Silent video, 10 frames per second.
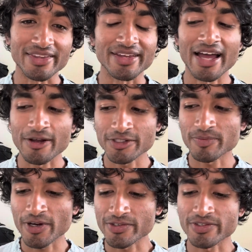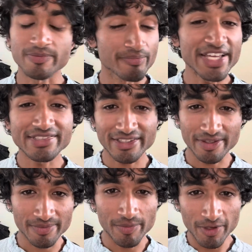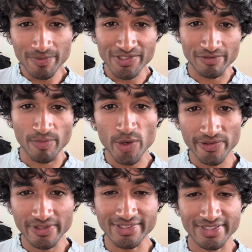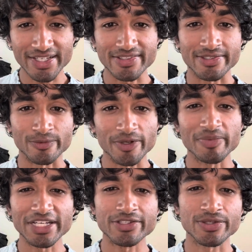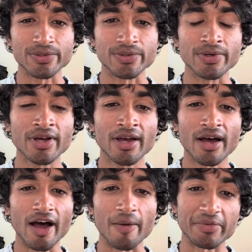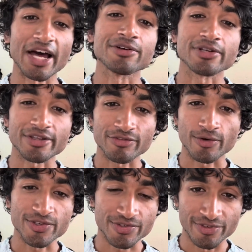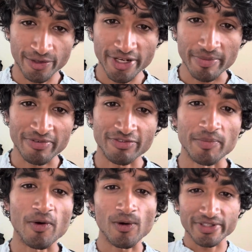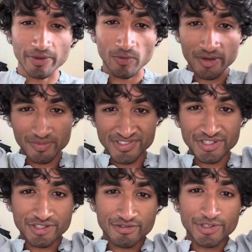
The counterpose, basically the purpose of both of these things would be to counteract the force of creep from holding one position.